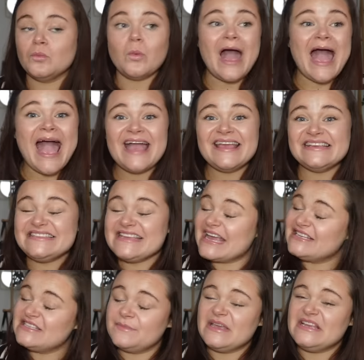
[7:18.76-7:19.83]
Where is
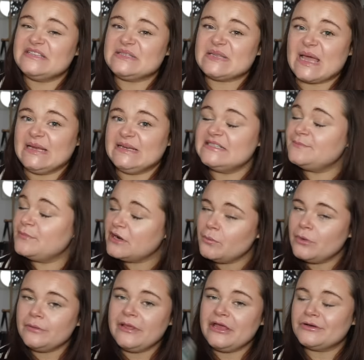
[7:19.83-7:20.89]
yet to be decided, but it
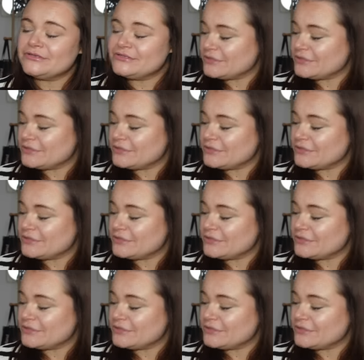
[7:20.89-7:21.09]
will be hung